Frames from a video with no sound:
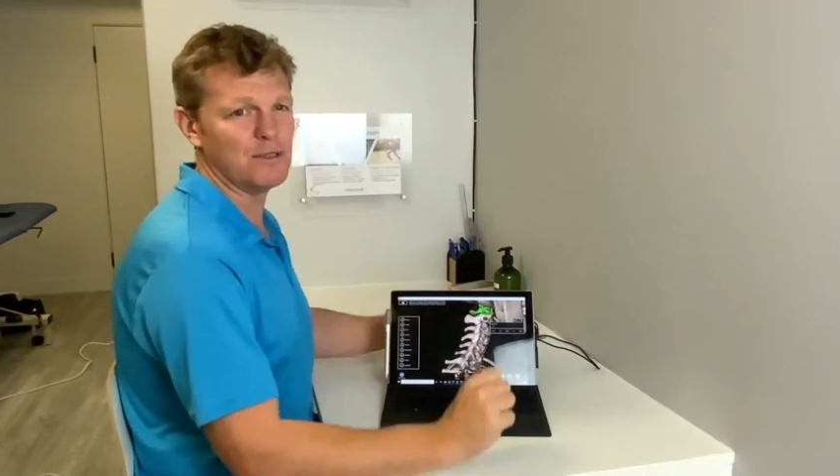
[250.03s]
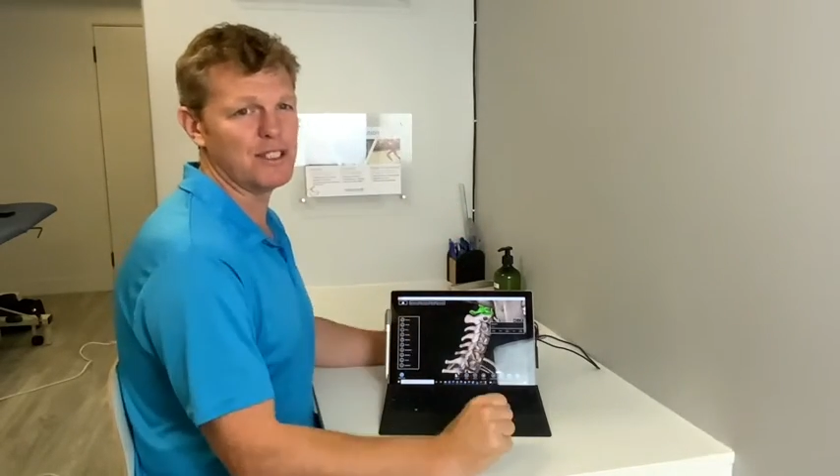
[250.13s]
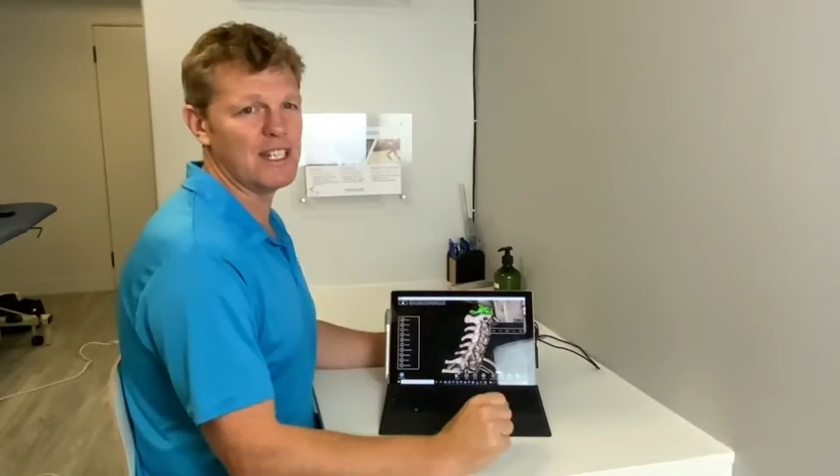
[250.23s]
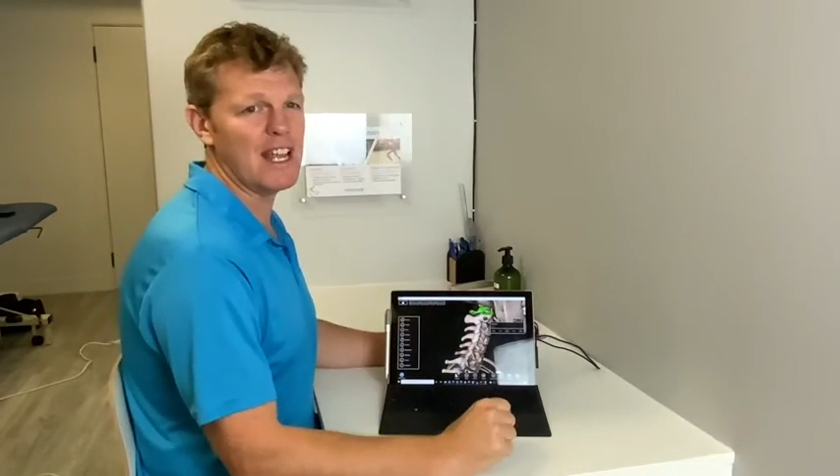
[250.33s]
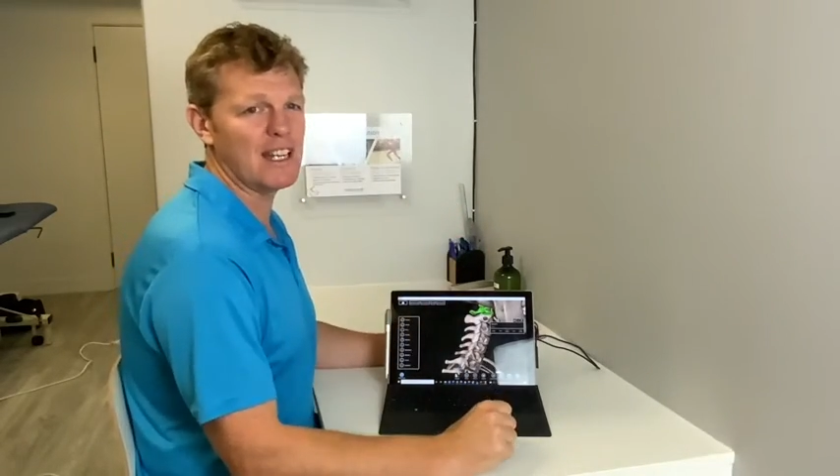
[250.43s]
with
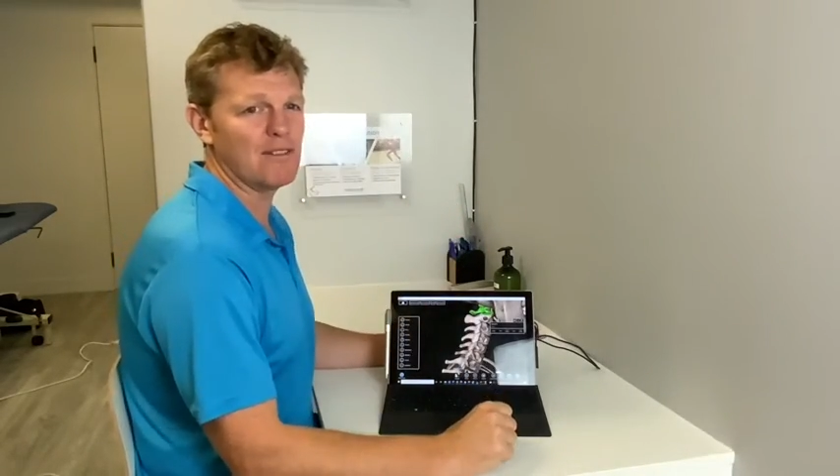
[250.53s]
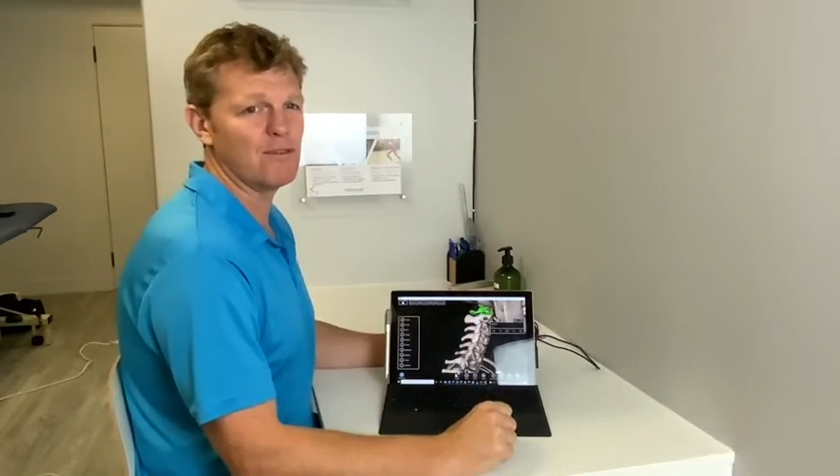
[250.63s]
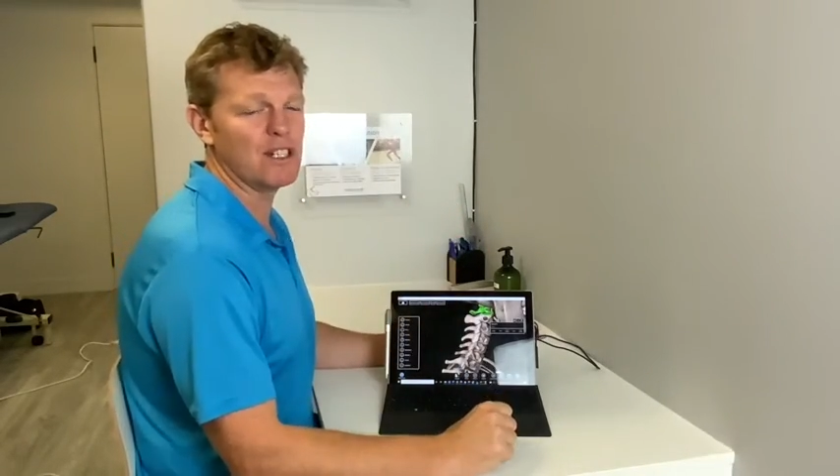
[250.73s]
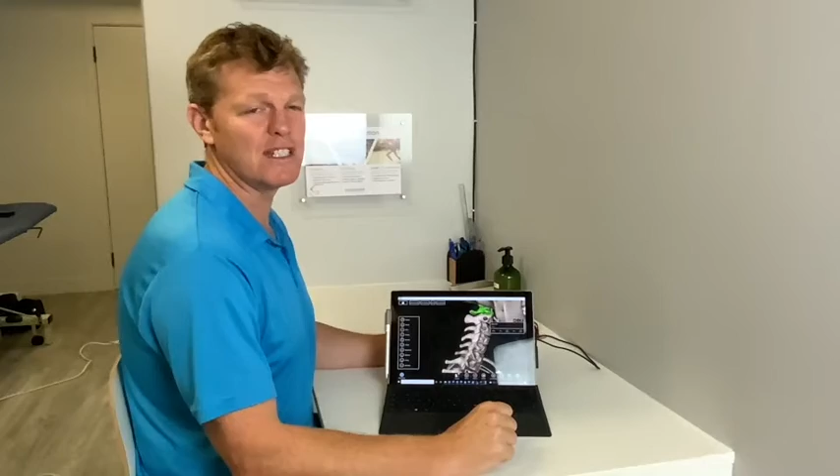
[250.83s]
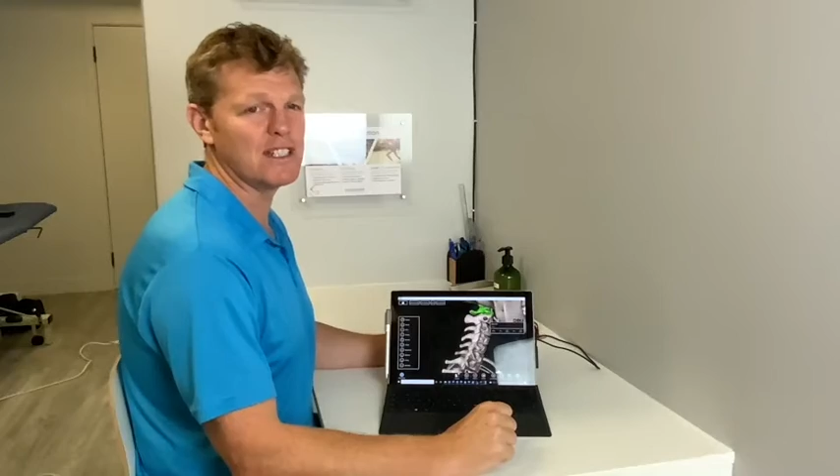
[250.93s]
the neck and
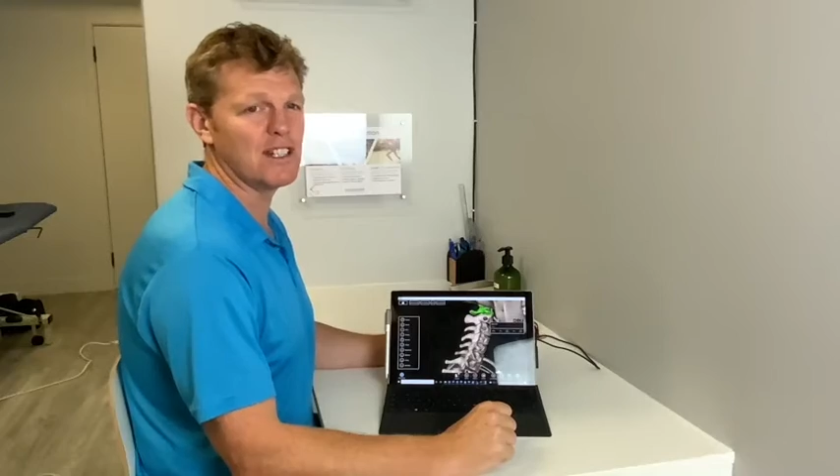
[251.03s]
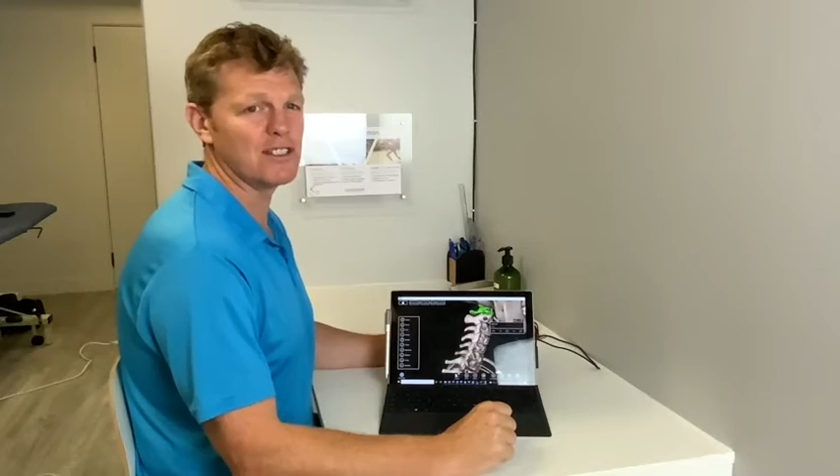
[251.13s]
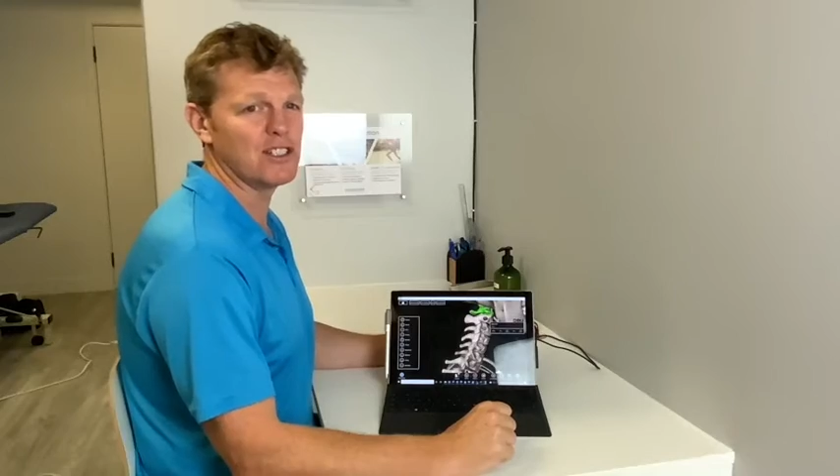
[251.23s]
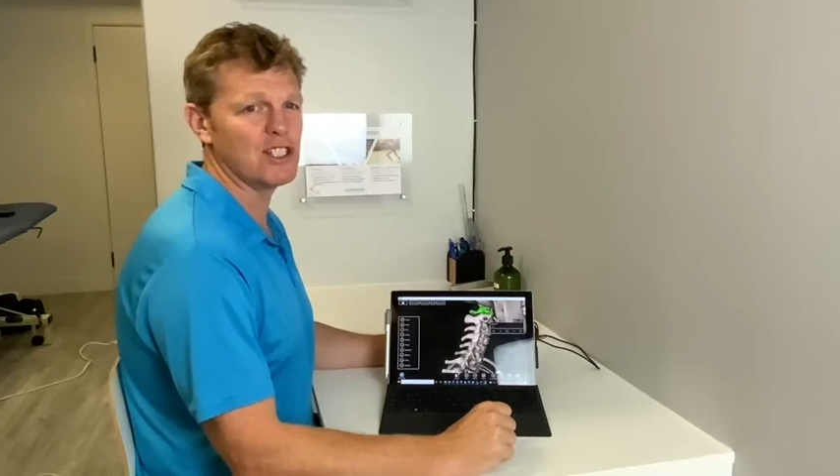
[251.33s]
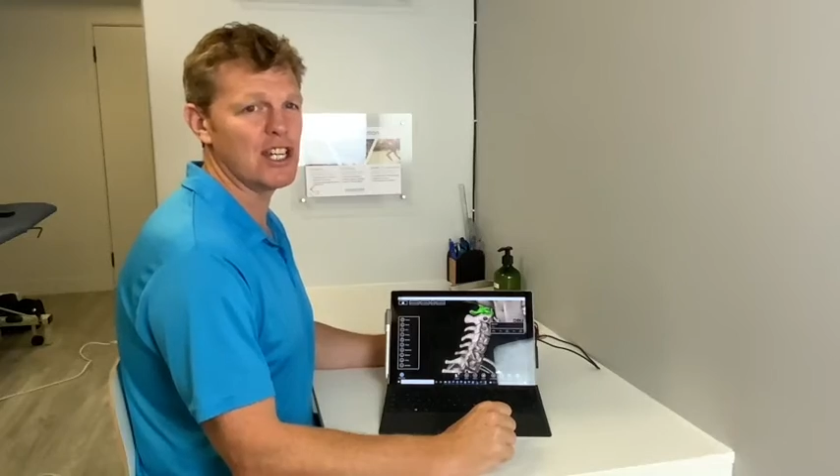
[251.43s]
really start
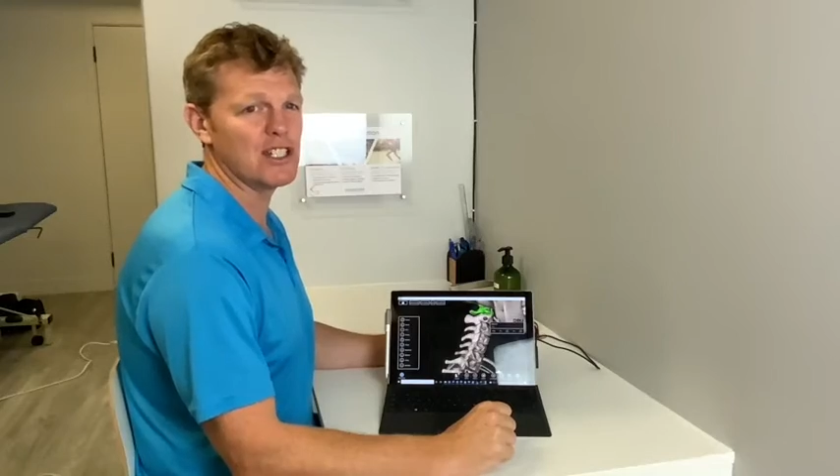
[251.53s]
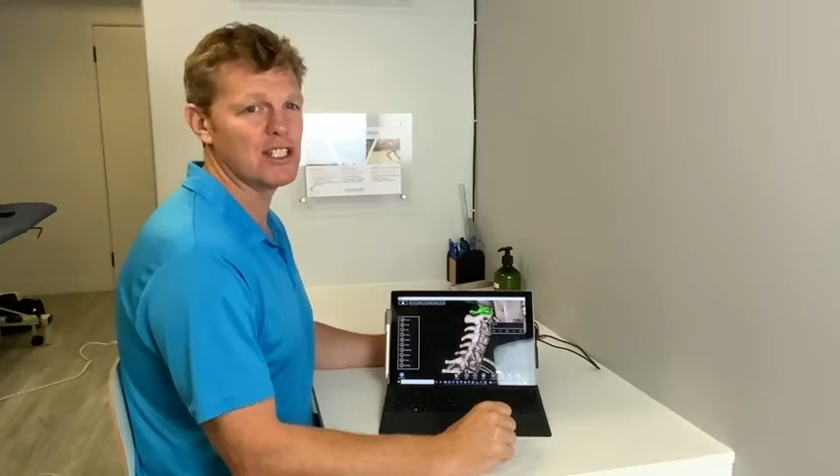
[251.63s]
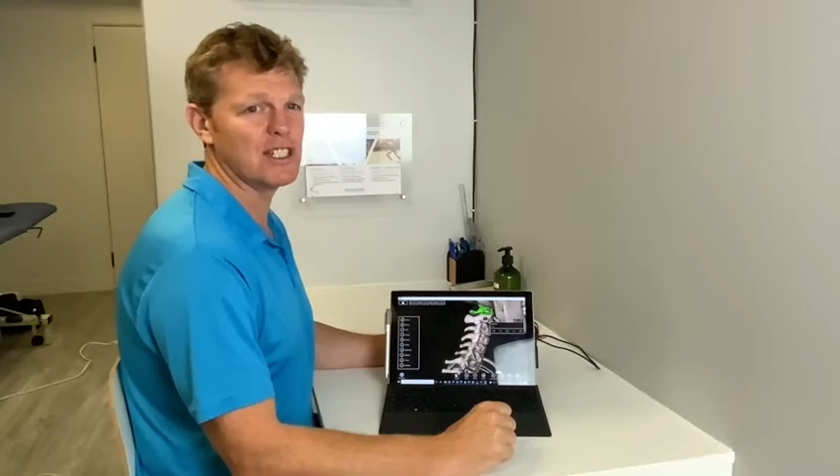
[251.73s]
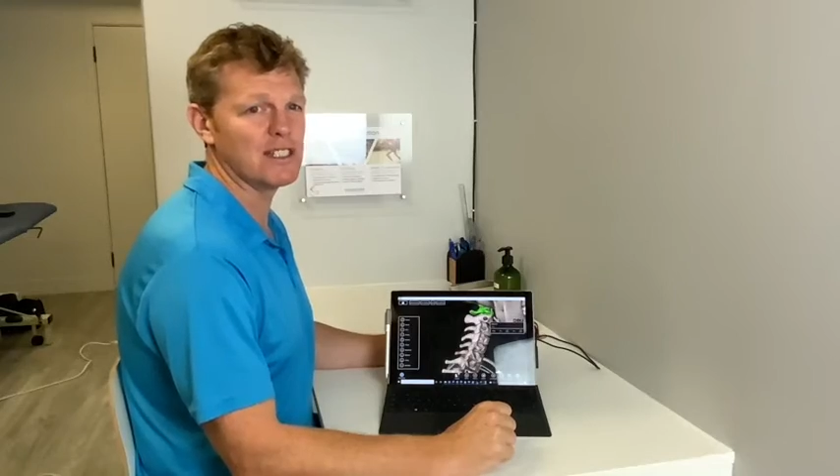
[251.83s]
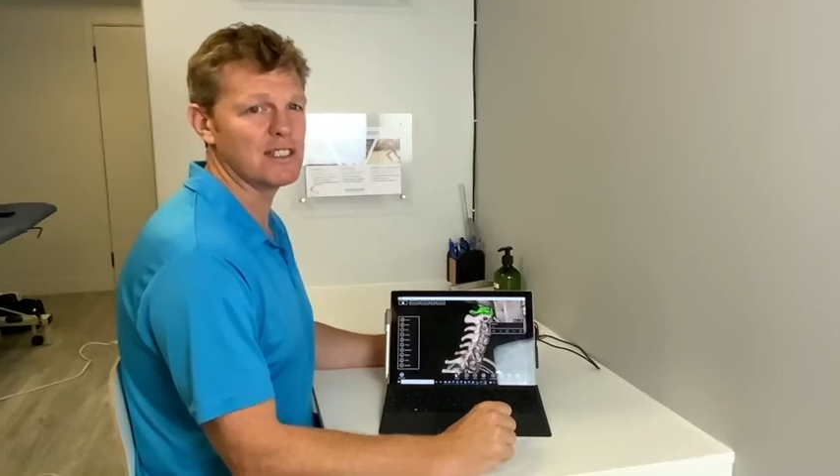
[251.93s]
to change
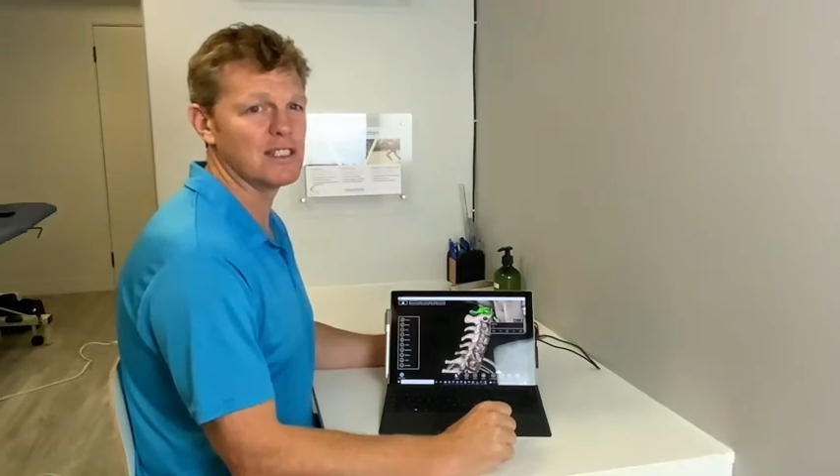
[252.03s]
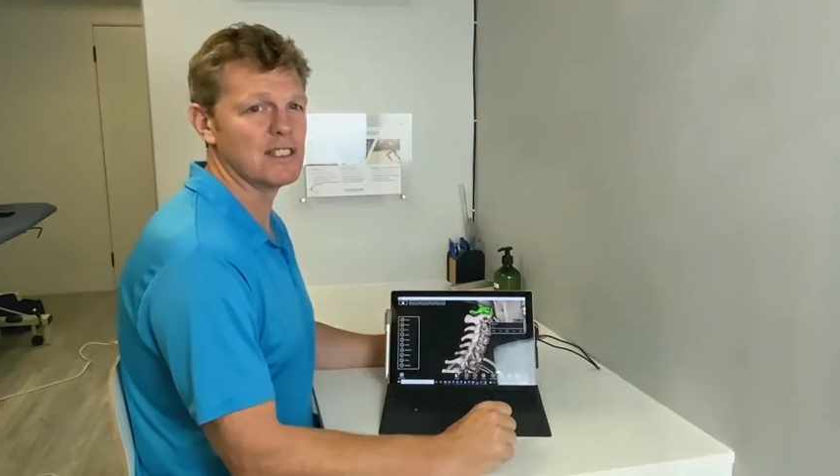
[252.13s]
things.